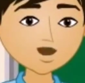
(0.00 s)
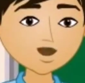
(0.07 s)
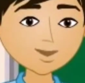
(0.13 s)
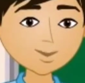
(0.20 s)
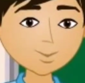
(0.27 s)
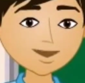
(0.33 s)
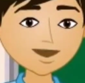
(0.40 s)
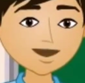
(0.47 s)
know
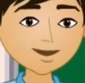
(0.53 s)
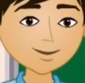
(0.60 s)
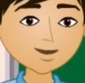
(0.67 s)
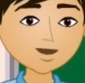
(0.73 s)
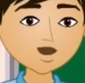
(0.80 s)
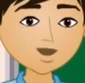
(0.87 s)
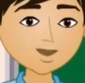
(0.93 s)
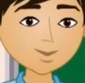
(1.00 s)
it's a
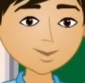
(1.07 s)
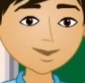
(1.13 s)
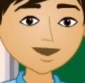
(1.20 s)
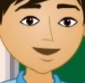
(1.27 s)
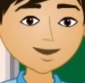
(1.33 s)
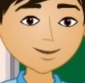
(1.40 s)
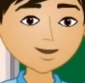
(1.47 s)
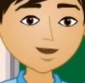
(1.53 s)
three-dimensional
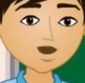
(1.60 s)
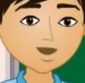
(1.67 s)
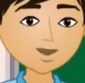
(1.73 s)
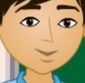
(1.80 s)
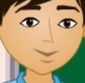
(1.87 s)
shape